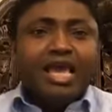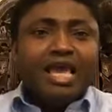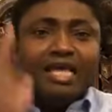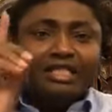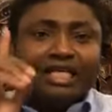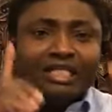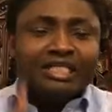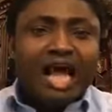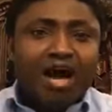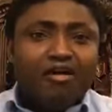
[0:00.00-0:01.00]
It is
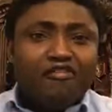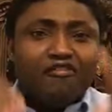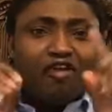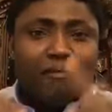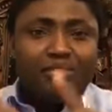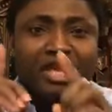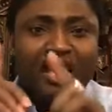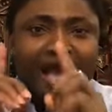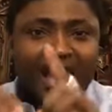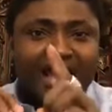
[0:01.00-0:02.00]
now from the
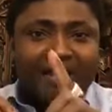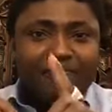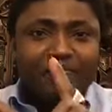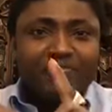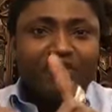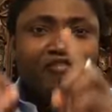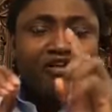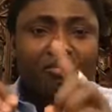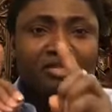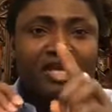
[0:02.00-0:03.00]

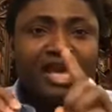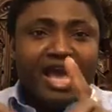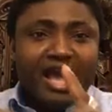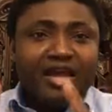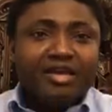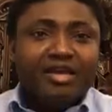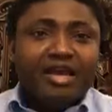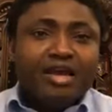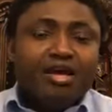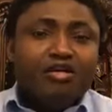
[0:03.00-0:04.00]
air.
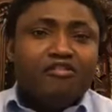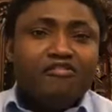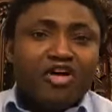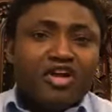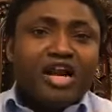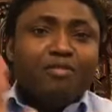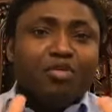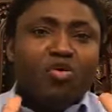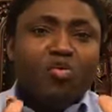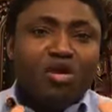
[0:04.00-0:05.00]

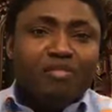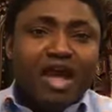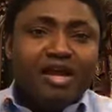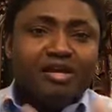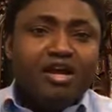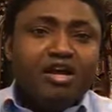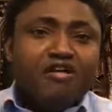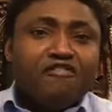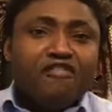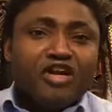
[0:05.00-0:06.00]
Vulnerable women,
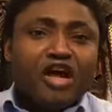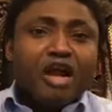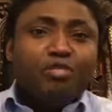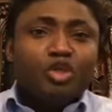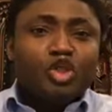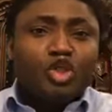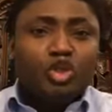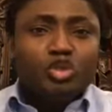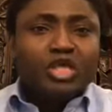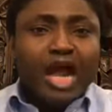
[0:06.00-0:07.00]
vulnerable
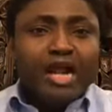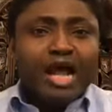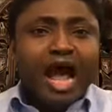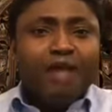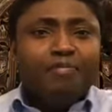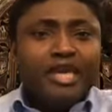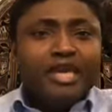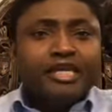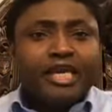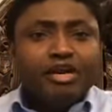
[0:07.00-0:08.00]
children are
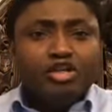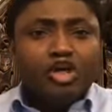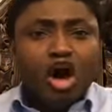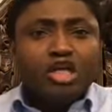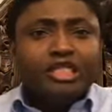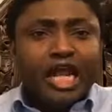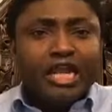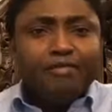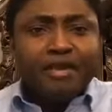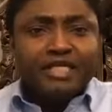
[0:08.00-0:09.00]
being killed on a
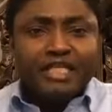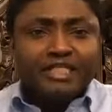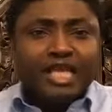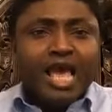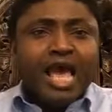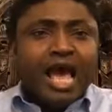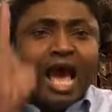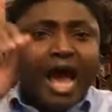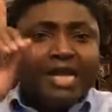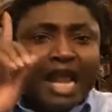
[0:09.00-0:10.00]
daily basis,
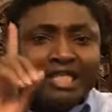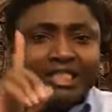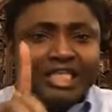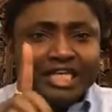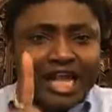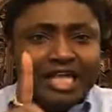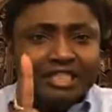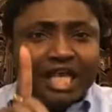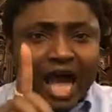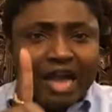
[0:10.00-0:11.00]
and
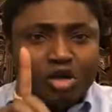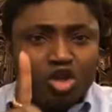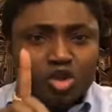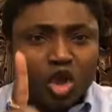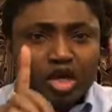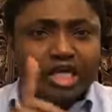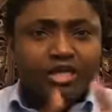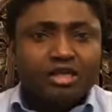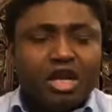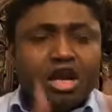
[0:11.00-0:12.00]
Nigerians are not
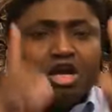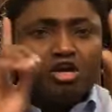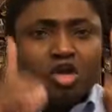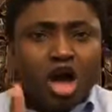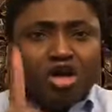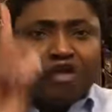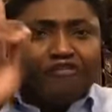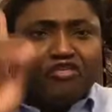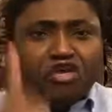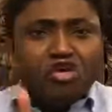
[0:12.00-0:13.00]
talking. None
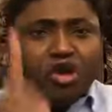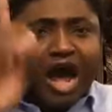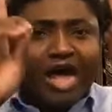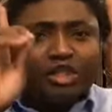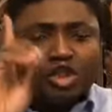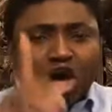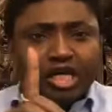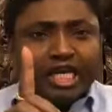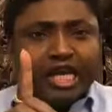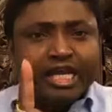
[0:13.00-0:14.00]
of you are
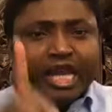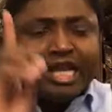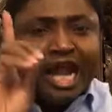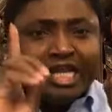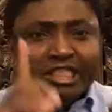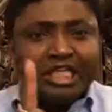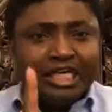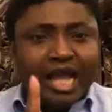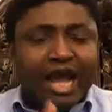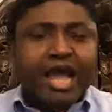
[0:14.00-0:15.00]
talking in
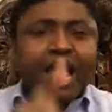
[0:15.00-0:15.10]
Nigeria.